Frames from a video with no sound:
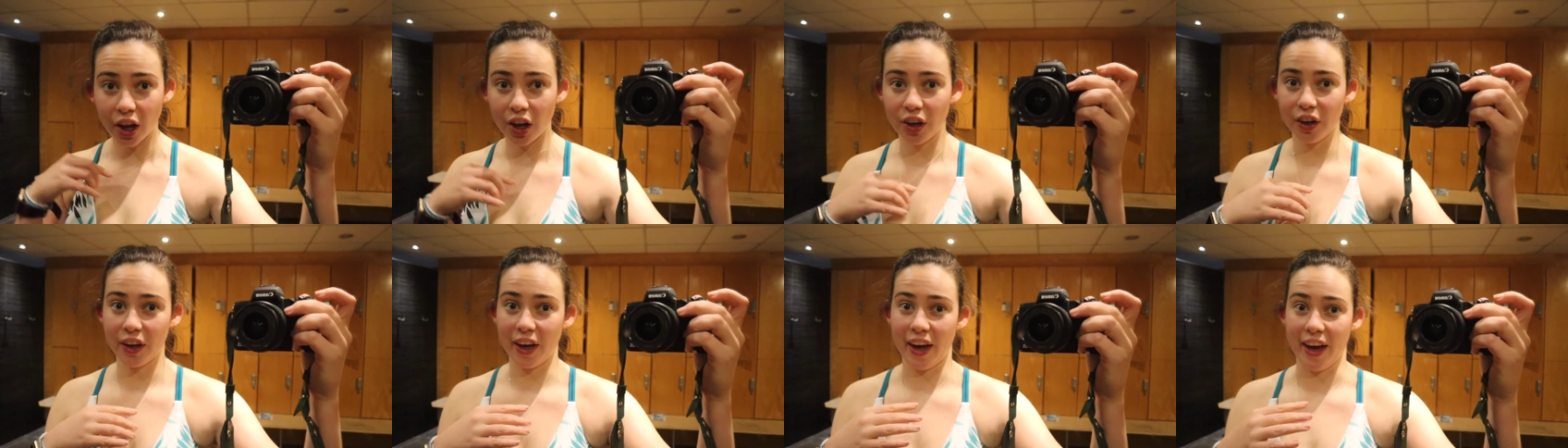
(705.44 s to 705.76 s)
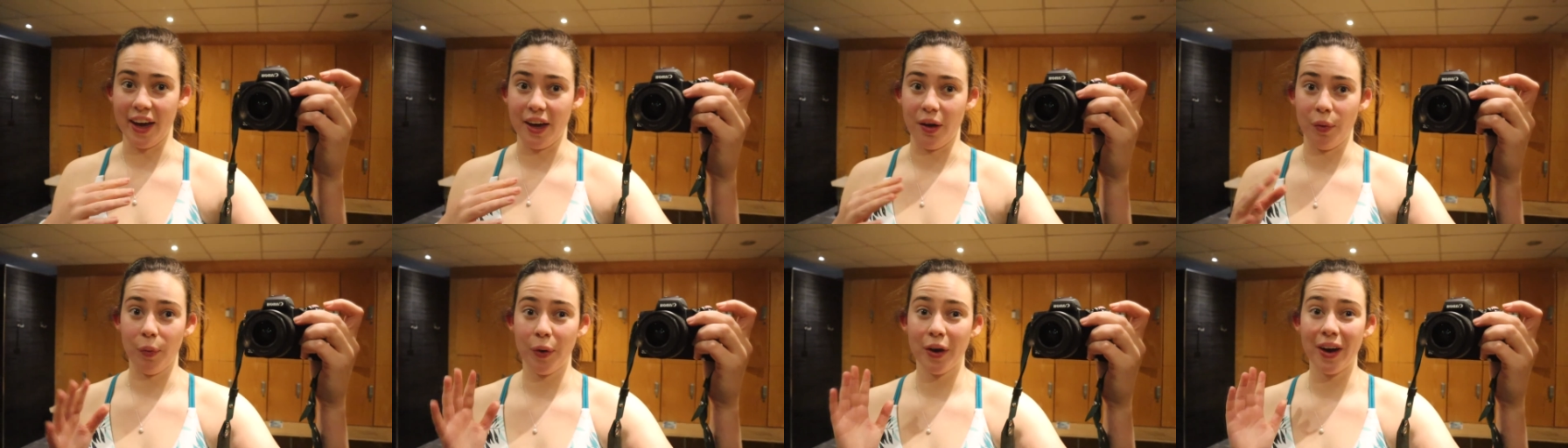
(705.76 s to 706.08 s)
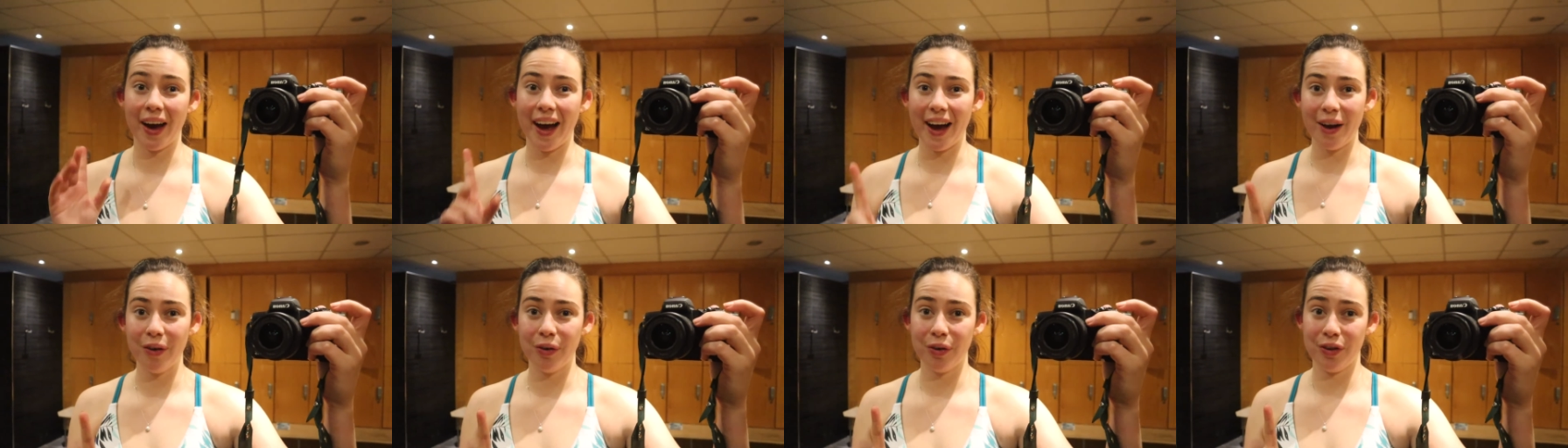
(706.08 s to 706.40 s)
Okay, we
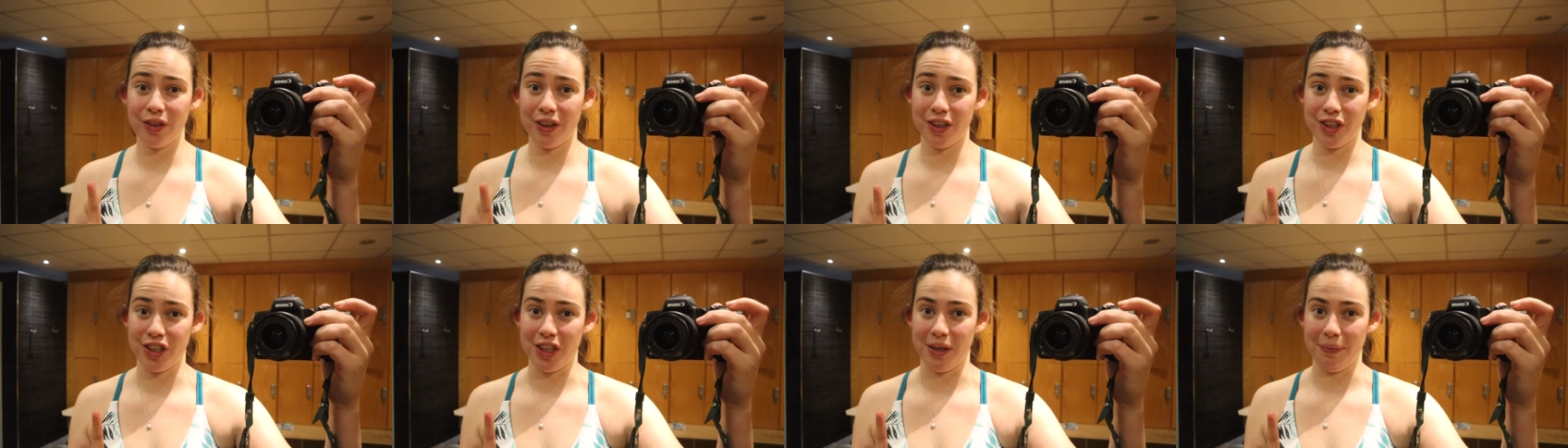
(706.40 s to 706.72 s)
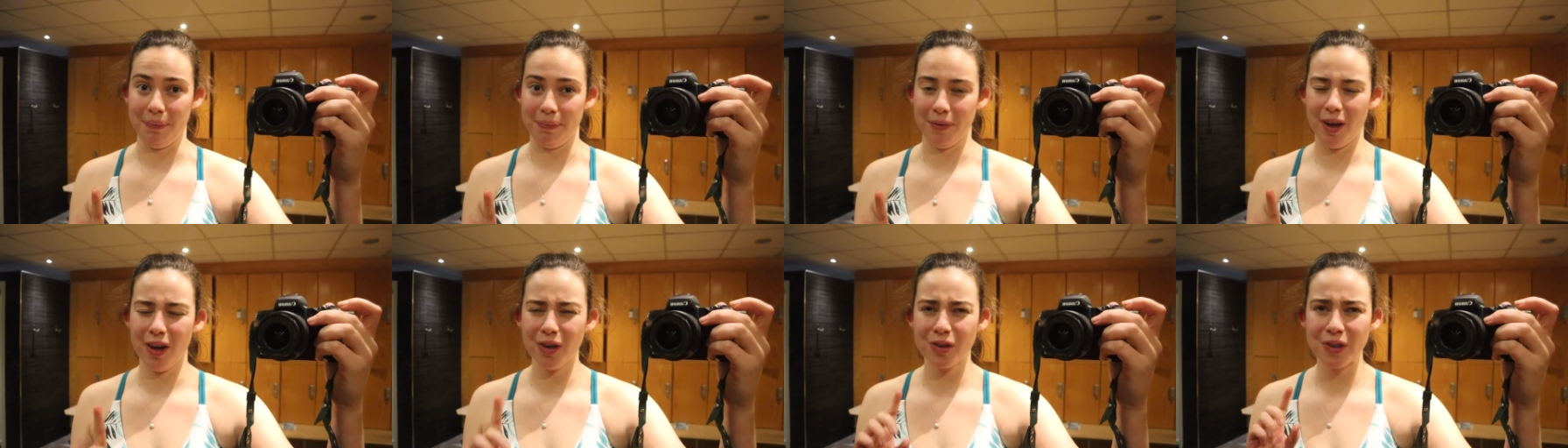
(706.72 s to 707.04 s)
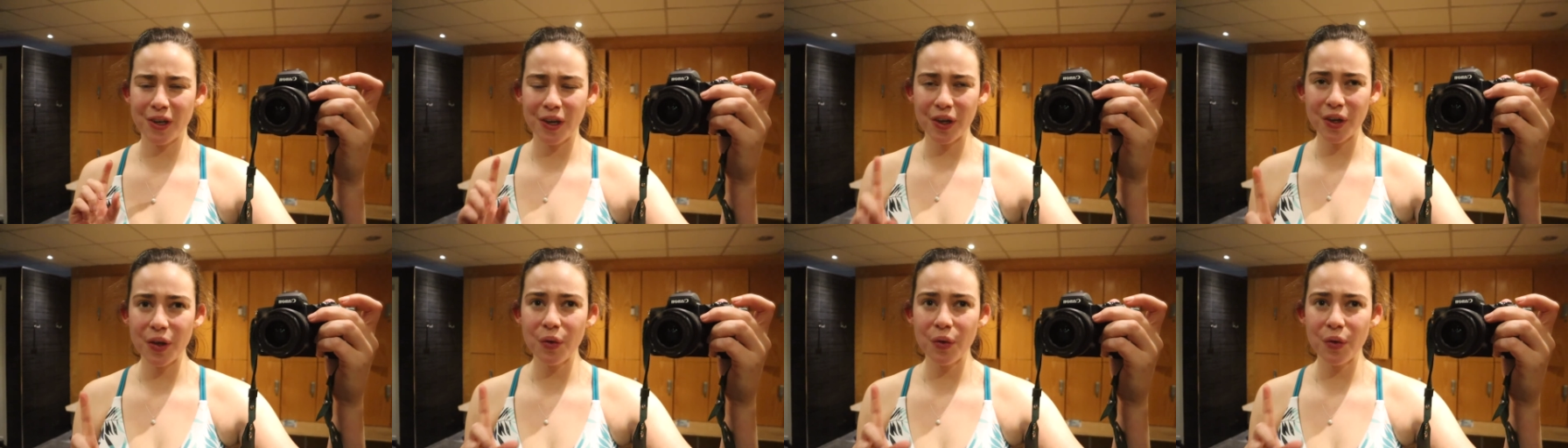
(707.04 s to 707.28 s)
are out of the gym. I'll tell